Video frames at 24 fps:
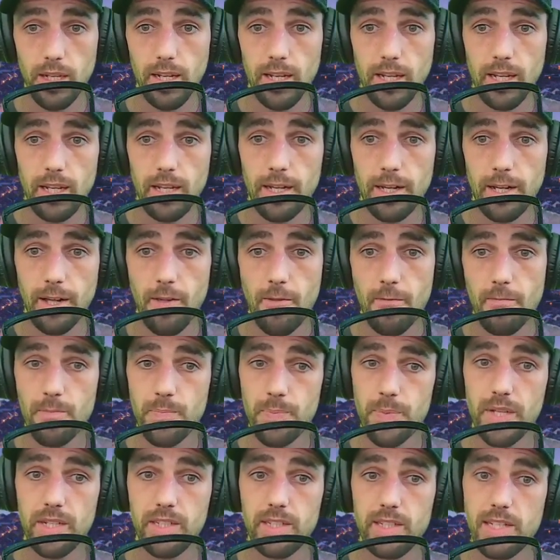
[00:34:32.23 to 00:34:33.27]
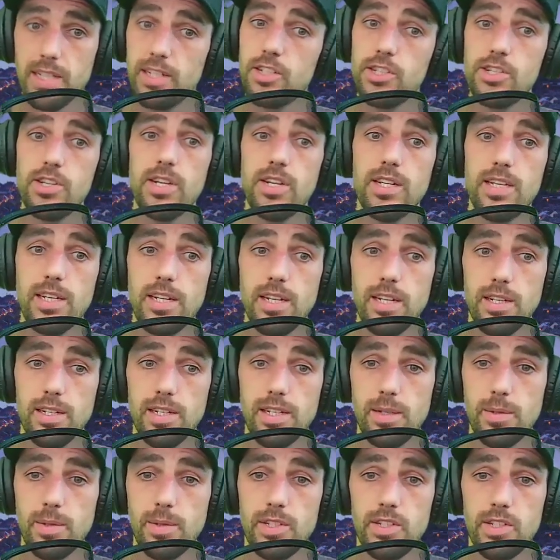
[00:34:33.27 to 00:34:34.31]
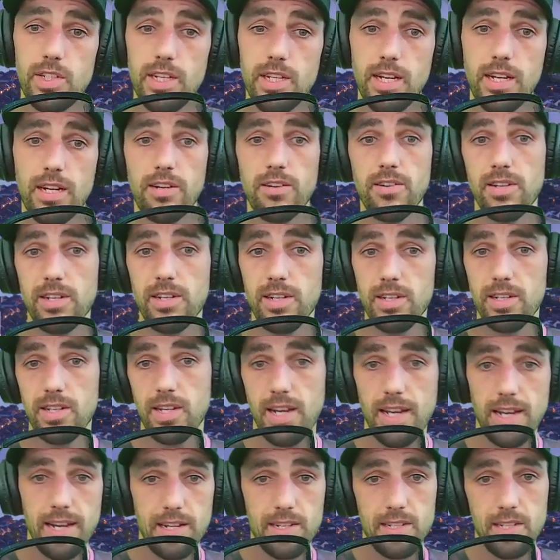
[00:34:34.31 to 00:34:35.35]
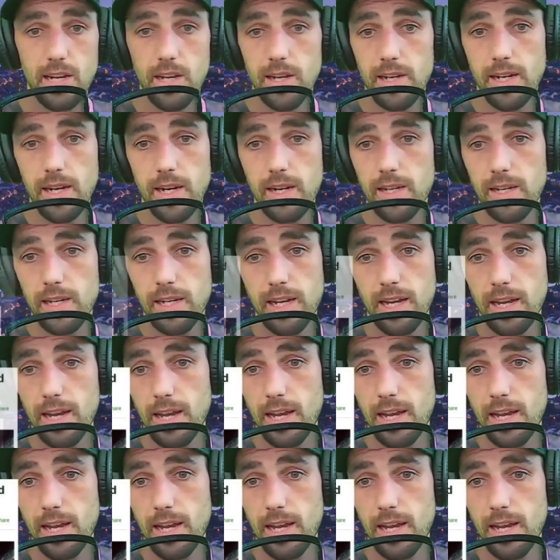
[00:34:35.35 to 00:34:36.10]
Um, essentially, like you see here in this last slide, like uh,